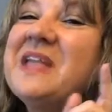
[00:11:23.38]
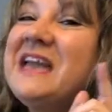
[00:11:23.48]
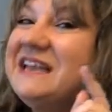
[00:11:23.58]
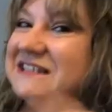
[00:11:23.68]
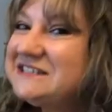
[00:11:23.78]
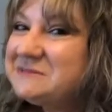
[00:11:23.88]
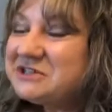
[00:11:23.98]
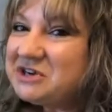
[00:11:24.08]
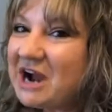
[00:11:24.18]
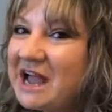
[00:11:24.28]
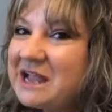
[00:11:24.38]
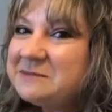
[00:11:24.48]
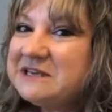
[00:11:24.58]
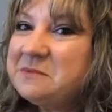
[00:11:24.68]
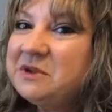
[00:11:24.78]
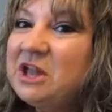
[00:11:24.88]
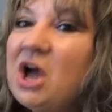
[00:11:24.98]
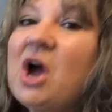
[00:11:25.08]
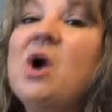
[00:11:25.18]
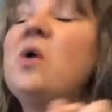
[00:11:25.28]
hit subscribe down
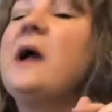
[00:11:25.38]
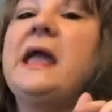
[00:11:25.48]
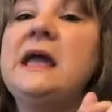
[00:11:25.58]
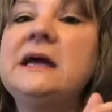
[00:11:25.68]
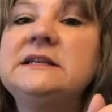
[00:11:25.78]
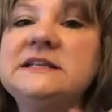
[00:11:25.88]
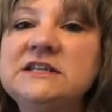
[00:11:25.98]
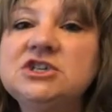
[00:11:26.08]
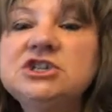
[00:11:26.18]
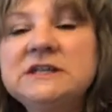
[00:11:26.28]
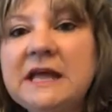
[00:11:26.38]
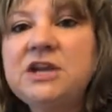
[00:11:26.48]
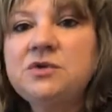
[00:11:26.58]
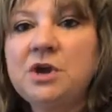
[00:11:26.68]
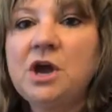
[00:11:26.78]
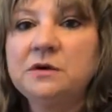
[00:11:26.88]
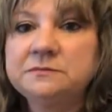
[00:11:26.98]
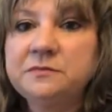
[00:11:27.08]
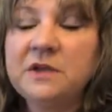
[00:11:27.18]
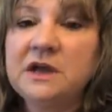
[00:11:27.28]
below, and it should let you
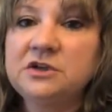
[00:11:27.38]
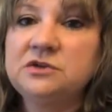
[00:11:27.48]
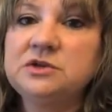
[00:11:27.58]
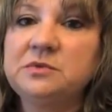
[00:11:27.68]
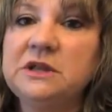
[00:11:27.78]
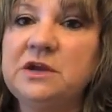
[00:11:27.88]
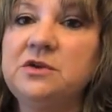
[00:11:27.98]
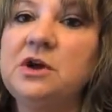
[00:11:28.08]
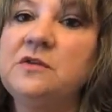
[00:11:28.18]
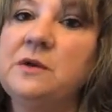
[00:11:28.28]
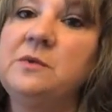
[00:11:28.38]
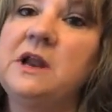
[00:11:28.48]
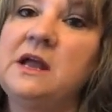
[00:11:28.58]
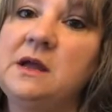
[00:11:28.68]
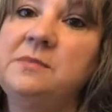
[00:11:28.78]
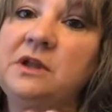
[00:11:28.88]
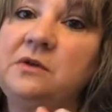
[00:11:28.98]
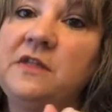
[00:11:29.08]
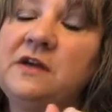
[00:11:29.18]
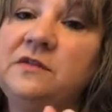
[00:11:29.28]
know, YouTube will let you know then when I
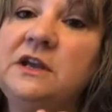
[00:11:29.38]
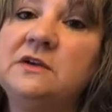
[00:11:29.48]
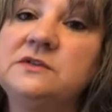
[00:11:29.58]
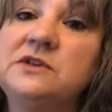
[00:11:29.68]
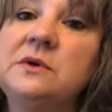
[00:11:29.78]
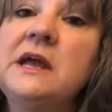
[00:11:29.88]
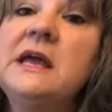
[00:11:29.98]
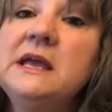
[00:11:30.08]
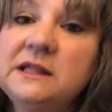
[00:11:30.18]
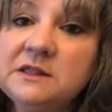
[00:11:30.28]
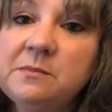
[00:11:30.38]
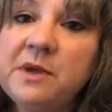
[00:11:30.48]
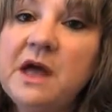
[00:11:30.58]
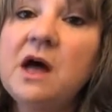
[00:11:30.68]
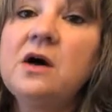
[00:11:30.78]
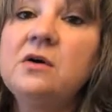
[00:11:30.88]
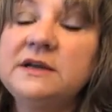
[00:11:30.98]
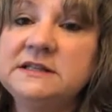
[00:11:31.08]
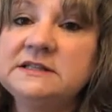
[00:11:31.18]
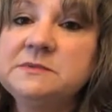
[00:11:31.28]
upload that video. So hit the bell,
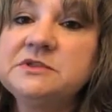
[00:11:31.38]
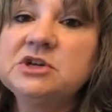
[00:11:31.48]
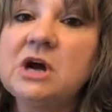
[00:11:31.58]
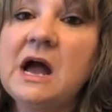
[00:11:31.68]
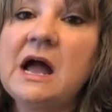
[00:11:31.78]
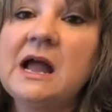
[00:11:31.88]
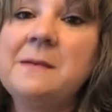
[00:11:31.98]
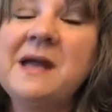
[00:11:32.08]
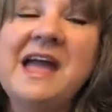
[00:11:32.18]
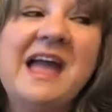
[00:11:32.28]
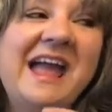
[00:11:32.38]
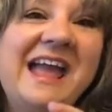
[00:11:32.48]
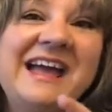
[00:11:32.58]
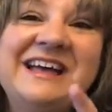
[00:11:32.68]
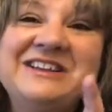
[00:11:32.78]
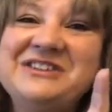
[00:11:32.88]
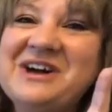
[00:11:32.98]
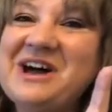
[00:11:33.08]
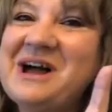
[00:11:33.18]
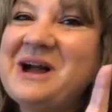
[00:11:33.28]
hit subscribe, and
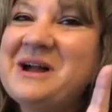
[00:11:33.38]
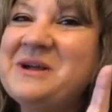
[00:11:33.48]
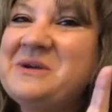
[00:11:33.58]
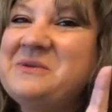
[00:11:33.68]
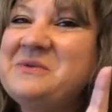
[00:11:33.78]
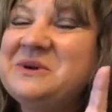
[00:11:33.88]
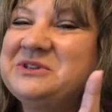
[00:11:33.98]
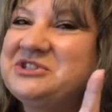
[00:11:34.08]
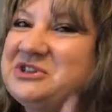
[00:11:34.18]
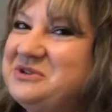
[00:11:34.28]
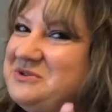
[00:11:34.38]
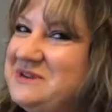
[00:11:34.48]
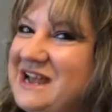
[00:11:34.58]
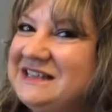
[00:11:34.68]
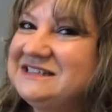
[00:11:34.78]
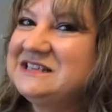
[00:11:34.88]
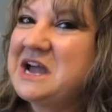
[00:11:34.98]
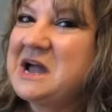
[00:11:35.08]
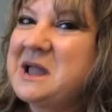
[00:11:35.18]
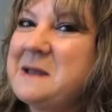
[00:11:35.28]
I will show you next
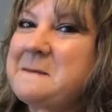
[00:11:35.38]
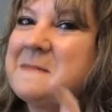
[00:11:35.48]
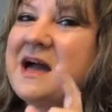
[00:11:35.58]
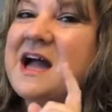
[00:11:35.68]
time